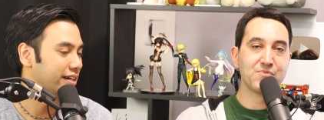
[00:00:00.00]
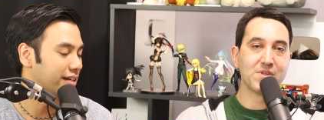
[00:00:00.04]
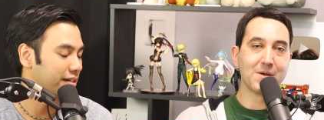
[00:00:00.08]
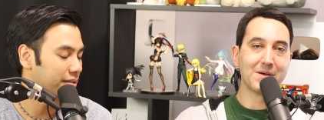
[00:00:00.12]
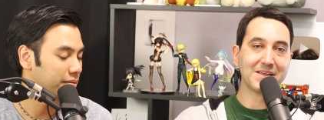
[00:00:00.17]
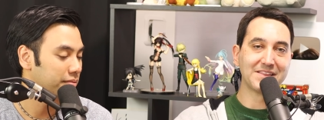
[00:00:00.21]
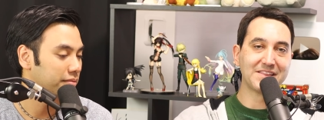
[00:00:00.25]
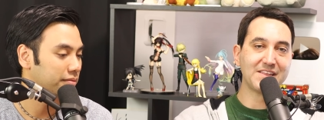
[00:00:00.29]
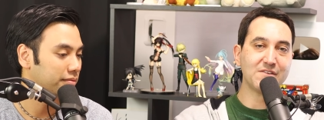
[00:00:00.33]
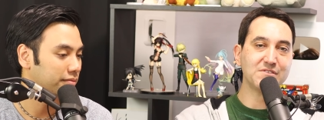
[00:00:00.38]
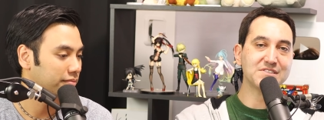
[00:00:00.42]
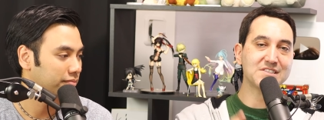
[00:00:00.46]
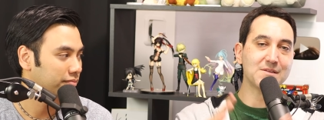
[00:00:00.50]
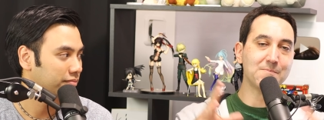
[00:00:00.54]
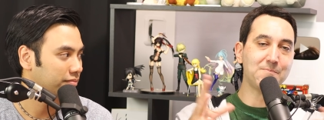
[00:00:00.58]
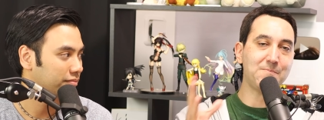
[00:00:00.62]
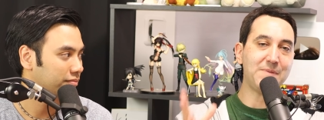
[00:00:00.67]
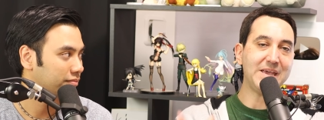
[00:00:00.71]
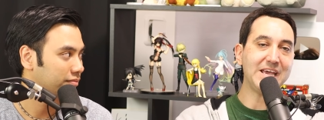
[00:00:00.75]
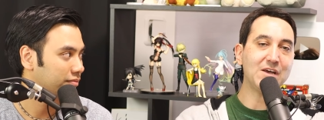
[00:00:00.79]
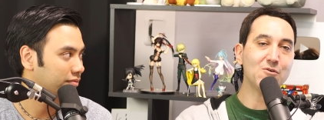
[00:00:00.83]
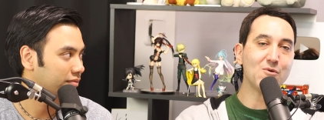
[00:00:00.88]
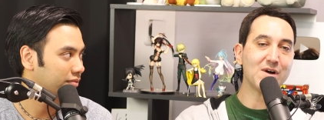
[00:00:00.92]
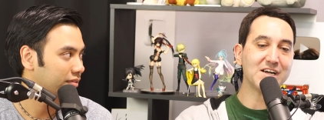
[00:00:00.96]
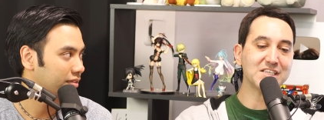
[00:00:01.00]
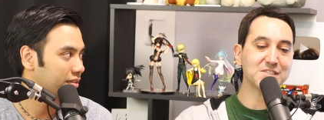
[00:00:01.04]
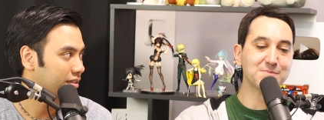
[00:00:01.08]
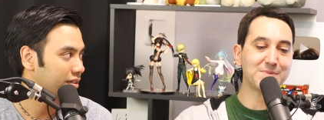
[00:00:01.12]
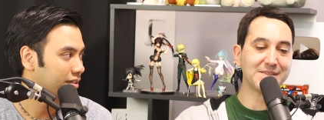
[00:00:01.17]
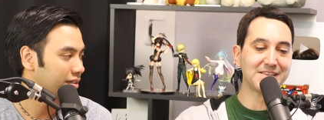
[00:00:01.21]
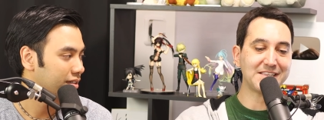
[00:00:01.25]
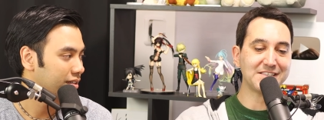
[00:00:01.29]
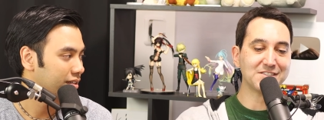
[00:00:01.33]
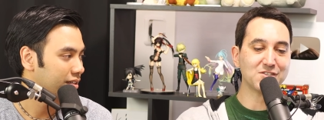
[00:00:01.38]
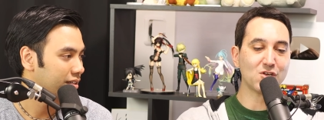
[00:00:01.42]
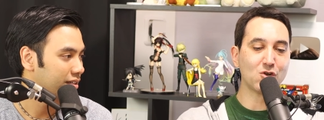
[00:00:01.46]
Speaker 1: yeah, like yeah. there was the big ones,
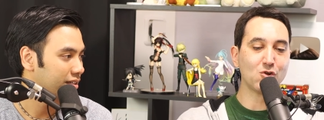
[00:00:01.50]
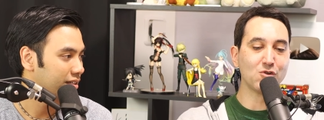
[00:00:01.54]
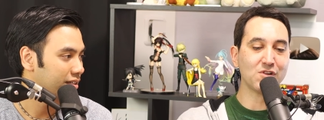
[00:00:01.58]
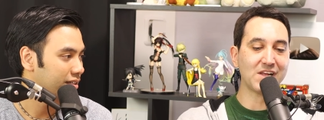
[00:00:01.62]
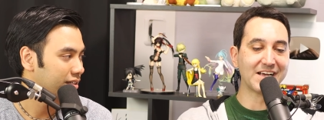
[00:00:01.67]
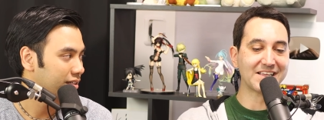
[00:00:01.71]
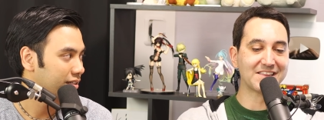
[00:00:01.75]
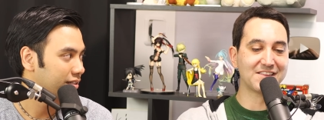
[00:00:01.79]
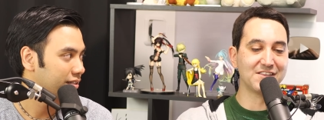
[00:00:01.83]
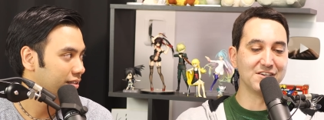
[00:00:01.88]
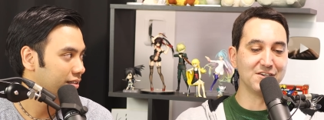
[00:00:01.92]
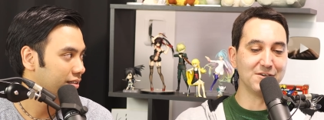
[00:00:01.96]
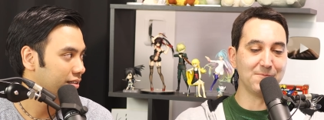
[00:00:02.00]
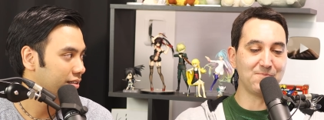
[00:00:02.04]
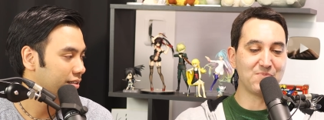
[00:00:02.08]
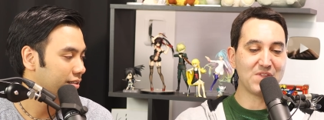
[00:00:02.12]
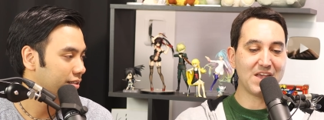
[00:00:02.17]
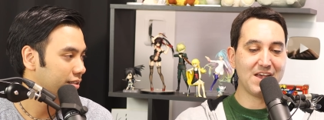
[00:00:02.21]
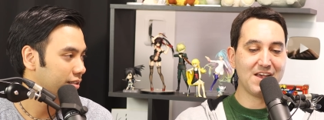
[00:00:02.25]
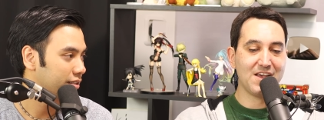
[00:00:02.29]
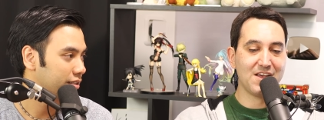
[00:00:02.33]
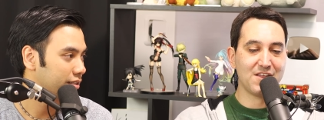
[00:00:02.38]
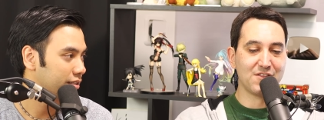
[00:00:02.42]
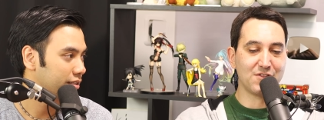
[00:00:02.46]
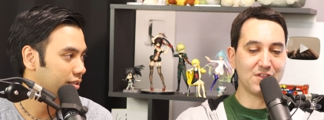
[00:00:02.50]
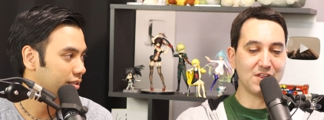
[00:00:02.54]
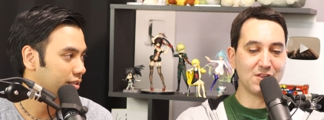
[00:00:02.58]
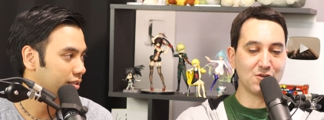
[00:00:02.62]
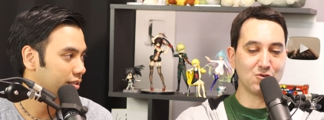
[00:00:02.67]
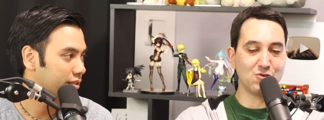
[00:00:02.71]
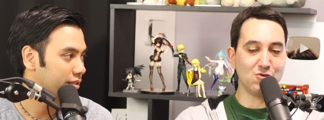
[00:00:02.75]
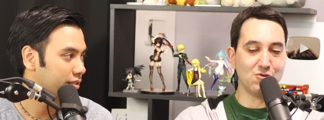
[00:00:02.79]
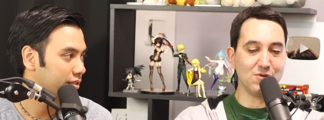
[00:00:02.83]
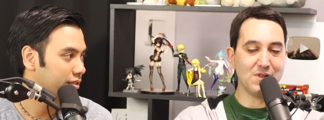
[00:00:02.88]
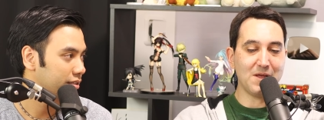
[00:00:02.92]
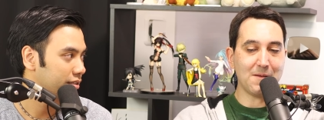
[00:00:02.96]
but there's not all like the the
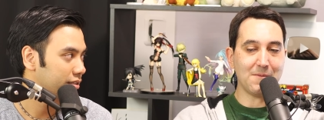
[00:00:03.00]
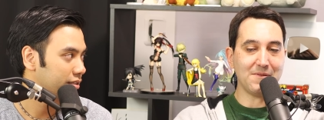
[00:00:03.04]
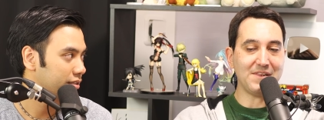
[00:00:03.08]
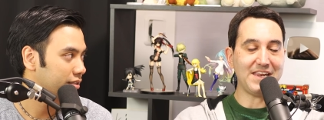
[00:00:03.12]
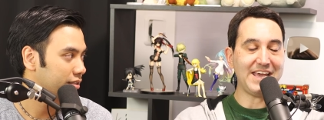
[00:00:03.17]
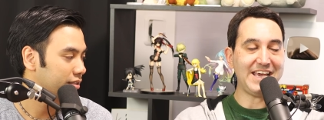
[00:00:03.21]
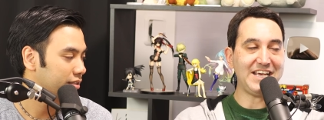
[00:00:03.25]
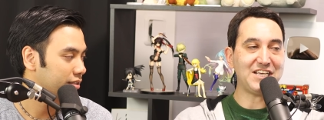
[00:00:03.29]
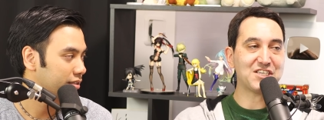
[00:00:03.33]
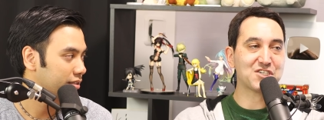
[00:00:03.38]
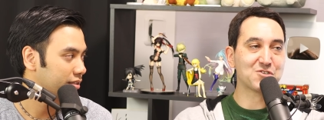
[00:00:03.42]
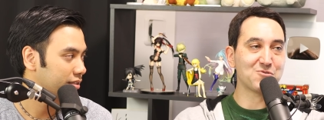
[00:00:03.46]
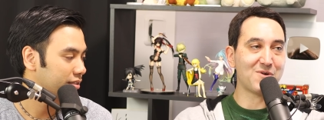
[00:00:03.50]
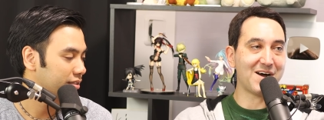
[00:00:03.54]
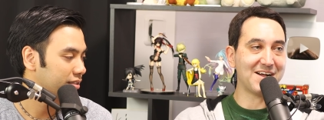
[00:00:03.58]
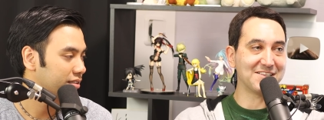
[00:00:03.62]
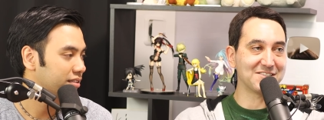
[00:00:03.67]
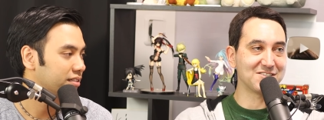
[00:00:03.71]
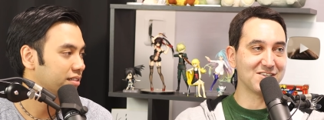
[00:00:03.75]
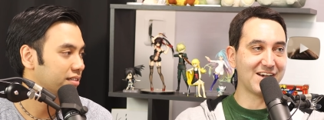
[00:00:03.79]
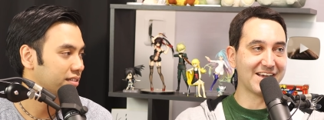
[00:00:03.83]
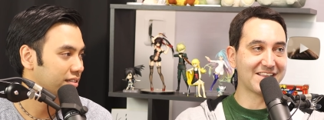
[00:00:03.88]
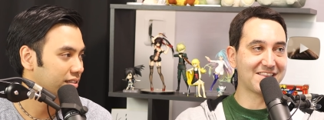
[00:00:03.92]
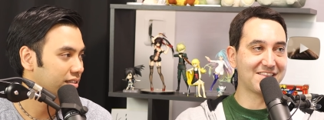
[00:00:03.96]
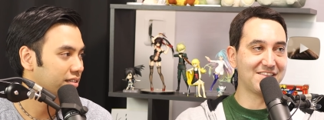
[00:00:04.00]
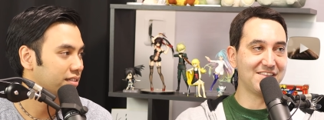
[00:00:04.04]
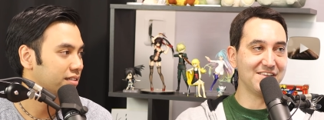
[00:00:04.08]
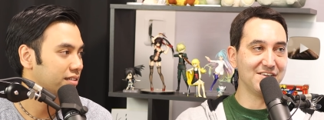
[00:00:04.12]
little niche ones, like